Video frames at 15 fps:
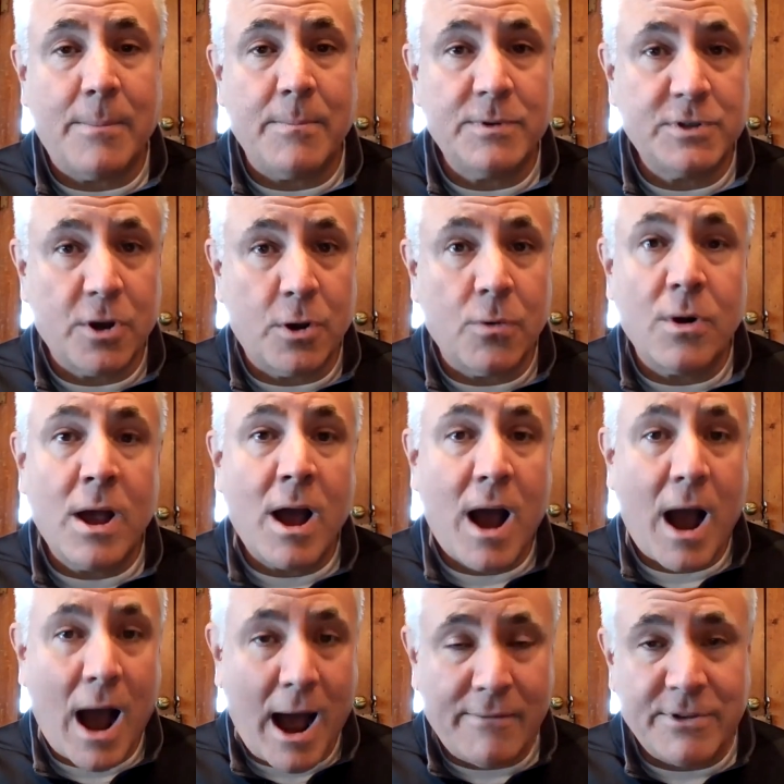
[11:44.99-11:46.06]
So
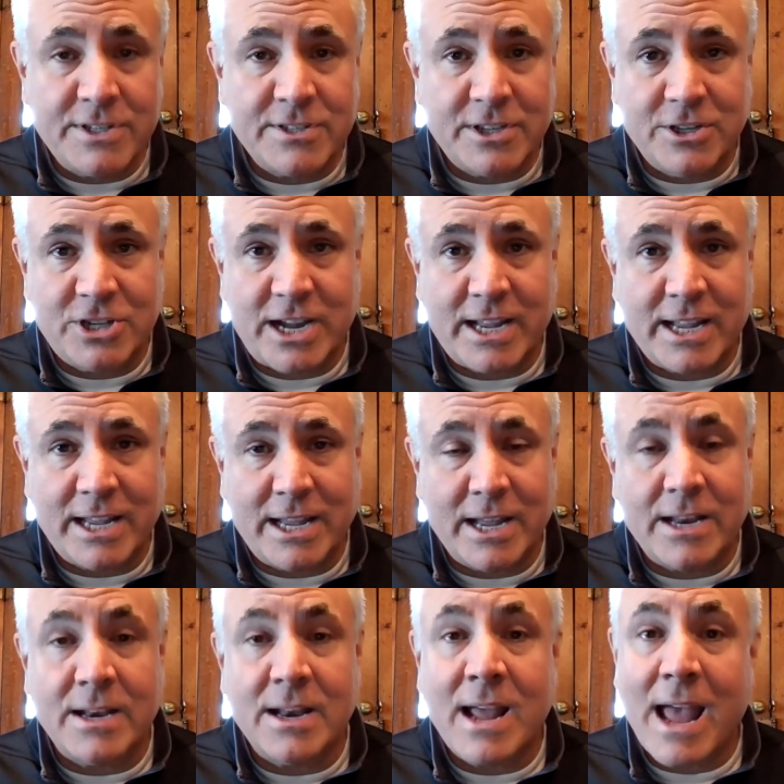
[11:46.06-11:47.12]
obviously checking
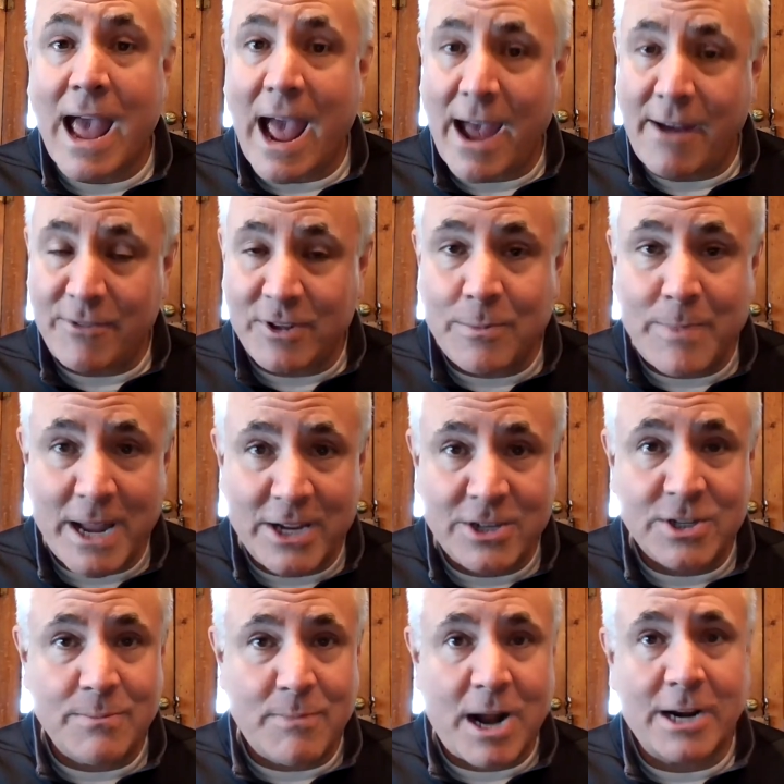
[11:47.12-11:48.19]
in, having the
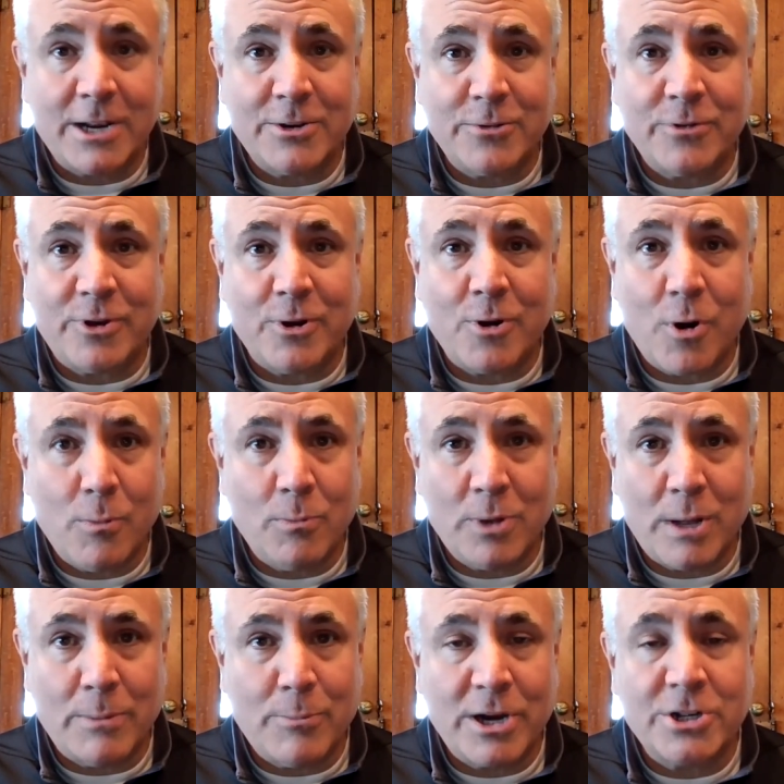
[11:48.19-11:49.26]
patient monitor their home
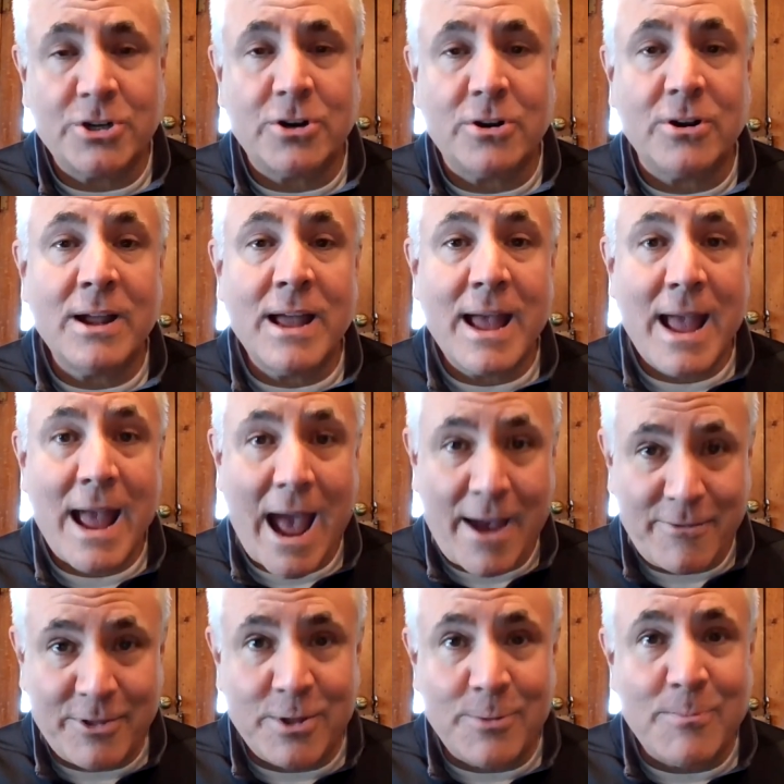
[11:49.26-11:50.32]
blood pressure,
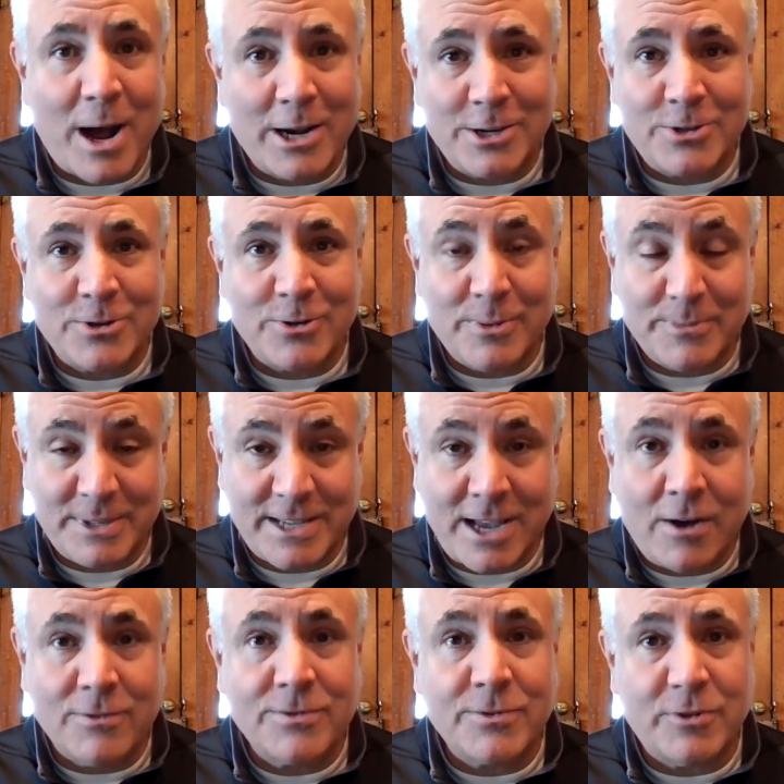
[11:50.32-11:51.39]
having them monitor
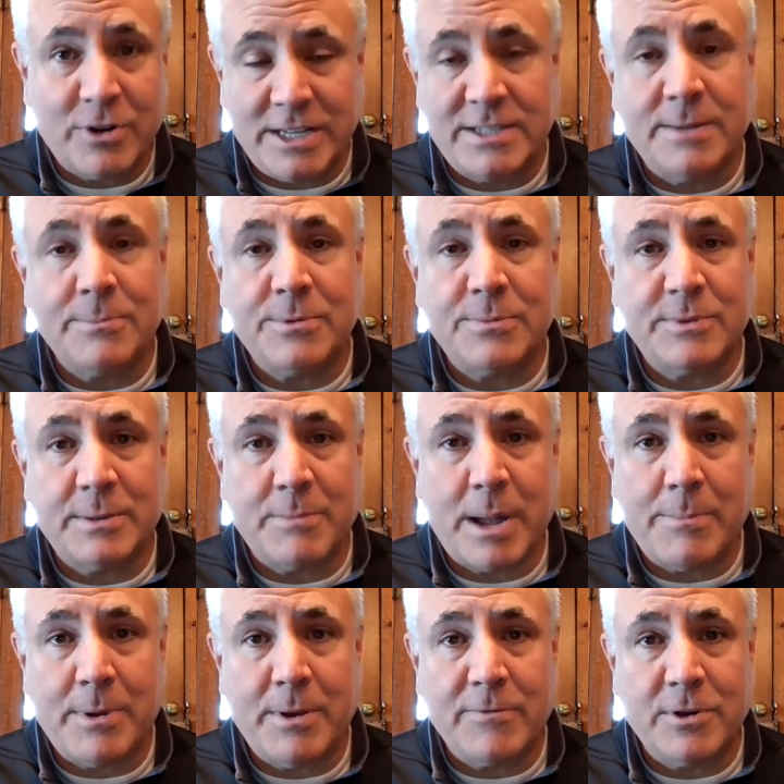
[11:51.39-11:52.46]
themselves for any symptoms that
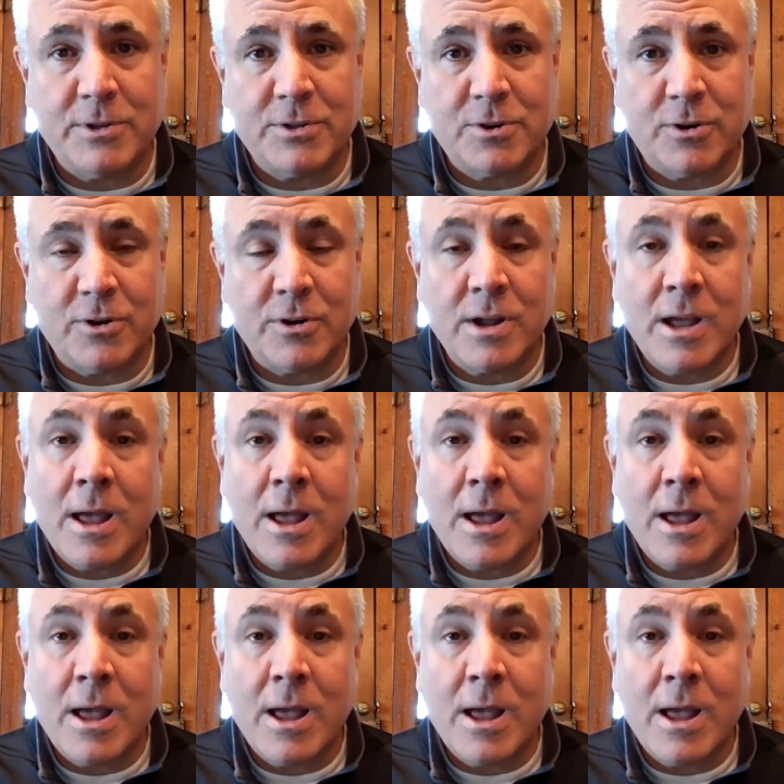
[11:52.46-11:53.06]
might be of concern.